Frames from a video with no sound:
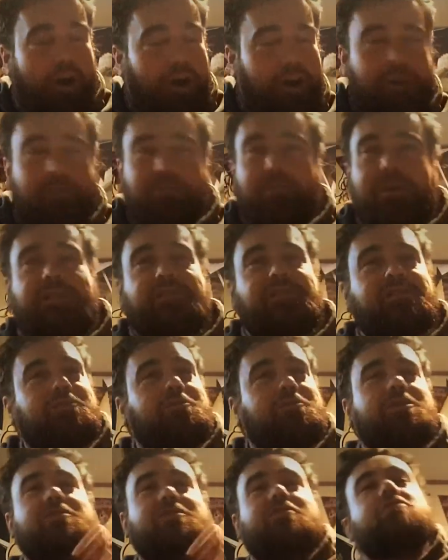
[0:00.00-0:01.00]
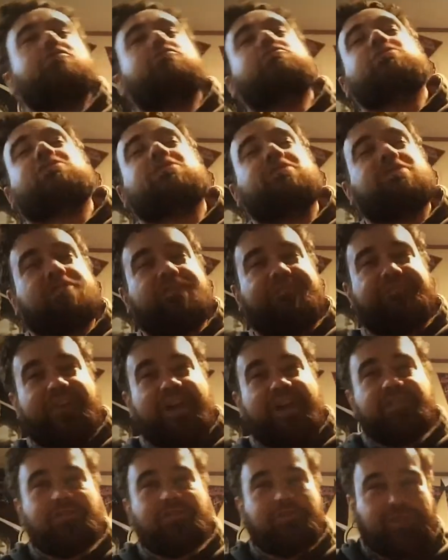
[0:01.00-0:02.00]
arguments you can use to
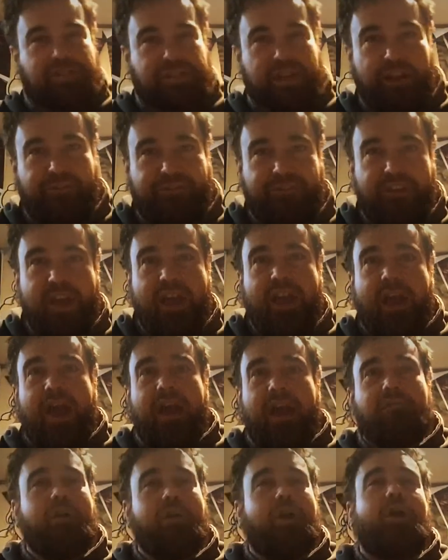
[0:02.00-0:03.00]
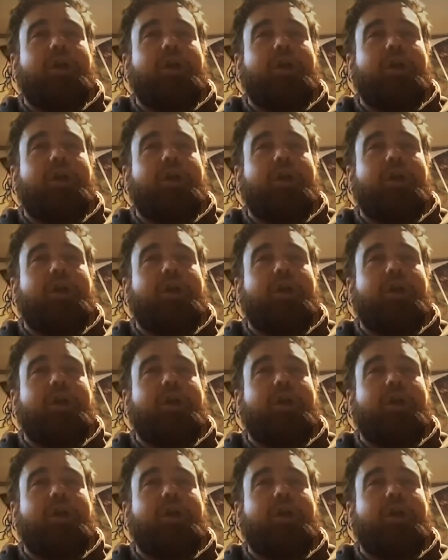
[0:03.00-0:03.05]
defend yourself, and